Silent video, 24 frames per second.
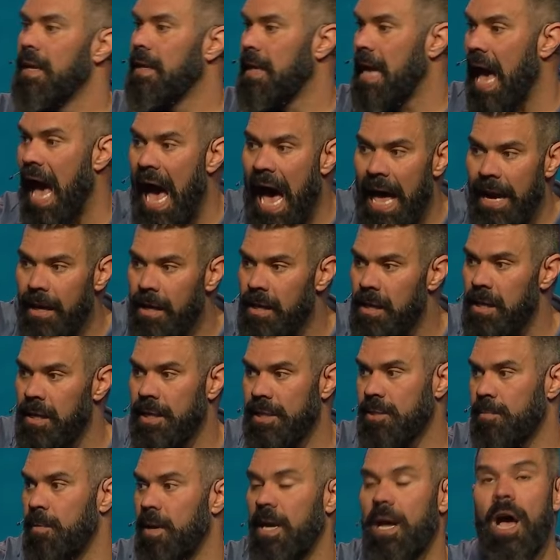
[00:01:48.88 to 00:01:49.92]

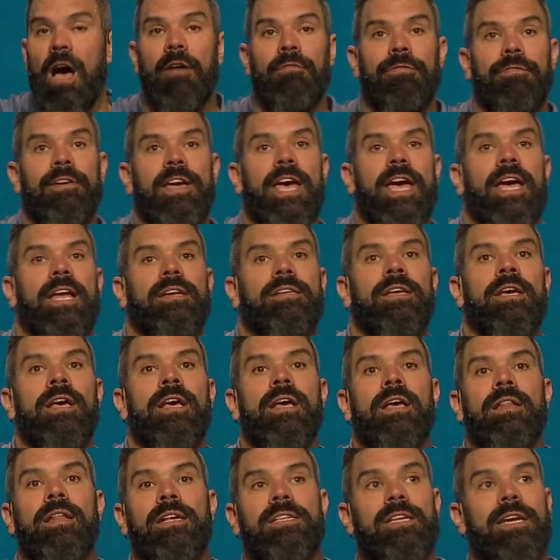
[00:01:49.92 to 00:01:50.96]
cataclysmic event
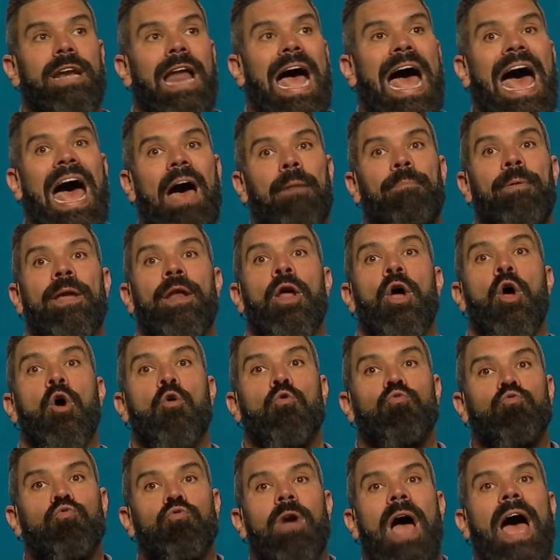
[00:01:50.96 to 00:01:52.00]
that's going to happen
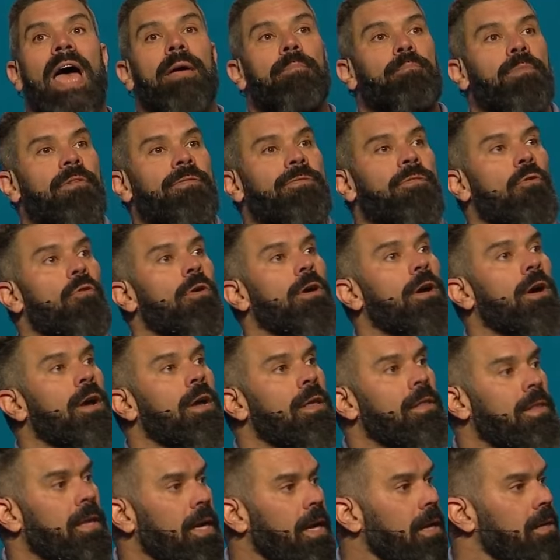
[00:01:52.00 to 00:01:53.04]
right before
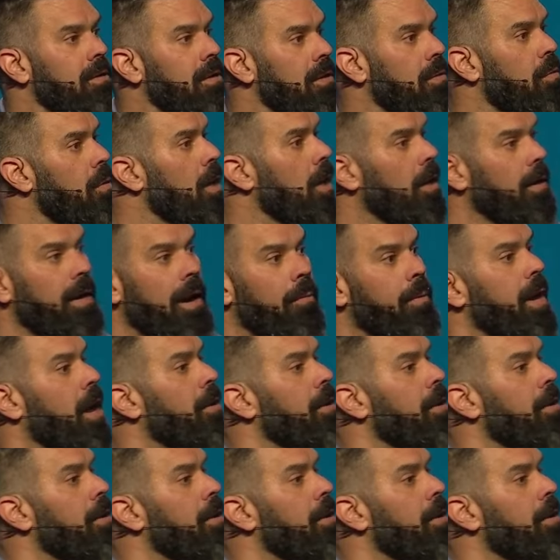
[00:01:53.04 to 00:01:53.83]
the end of the world. Now, we